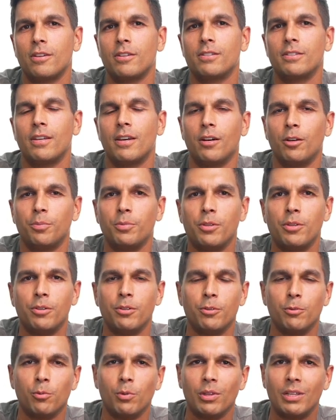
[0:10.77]
to help you
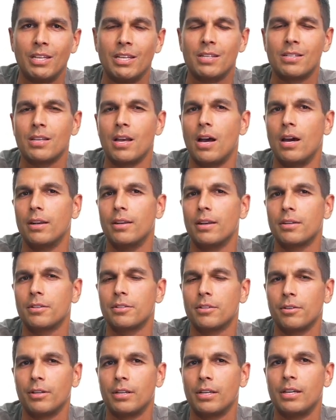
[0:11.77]
release
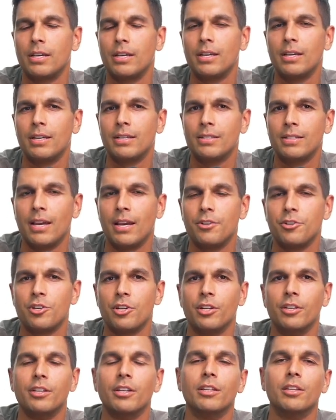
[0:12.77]
unnecessary
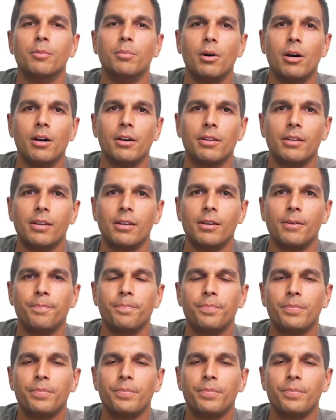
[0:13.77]
tension in the body